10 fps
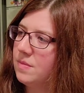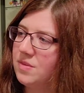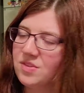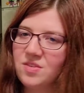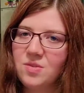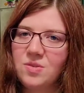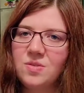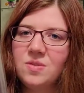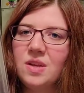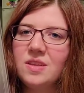This
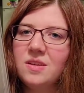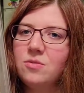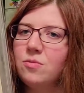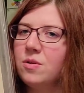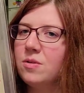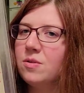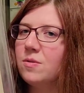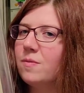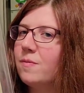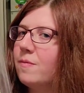is, I think, one of the